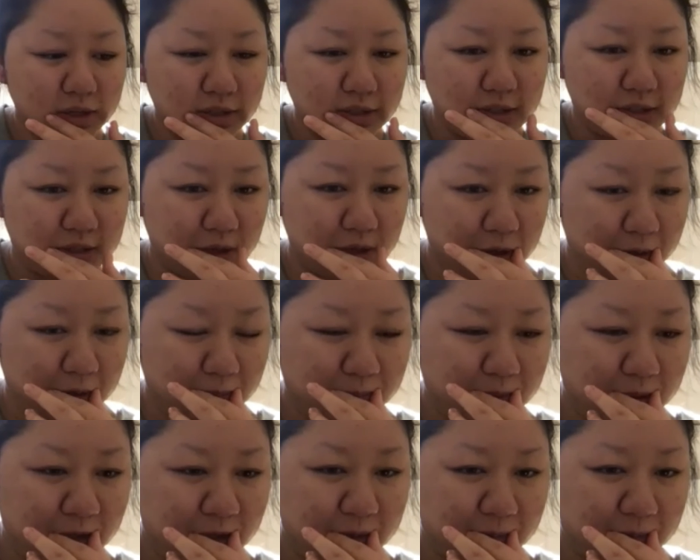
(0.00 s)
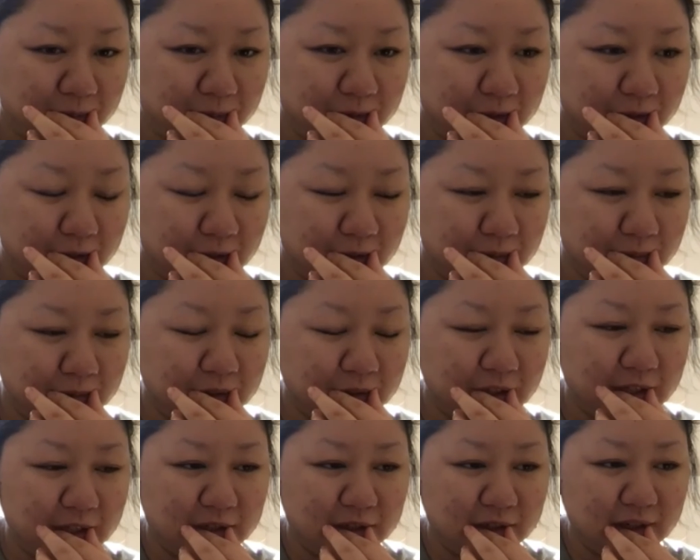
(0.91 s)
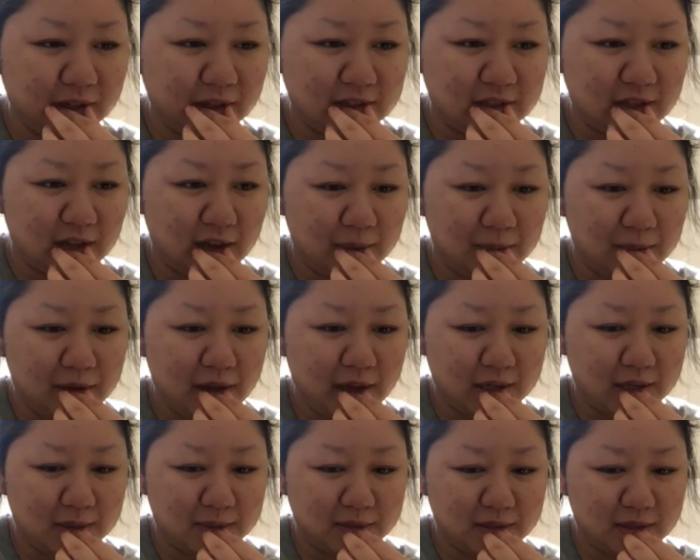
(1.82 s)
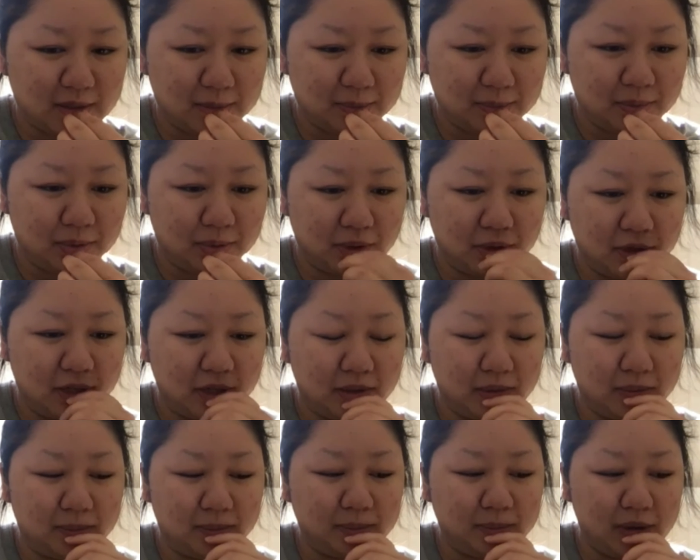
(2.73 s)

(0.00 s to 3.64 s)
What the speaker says: So being really, really good at time management is important.